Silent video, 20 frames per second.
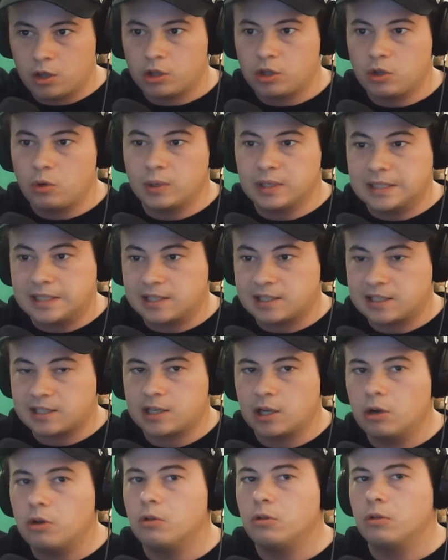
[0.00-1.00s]
you would
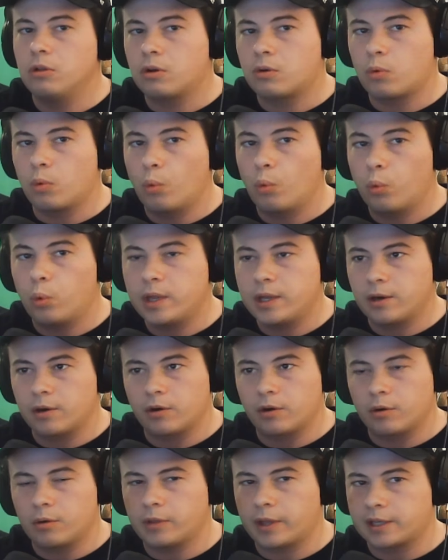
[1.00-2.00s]
still look weird.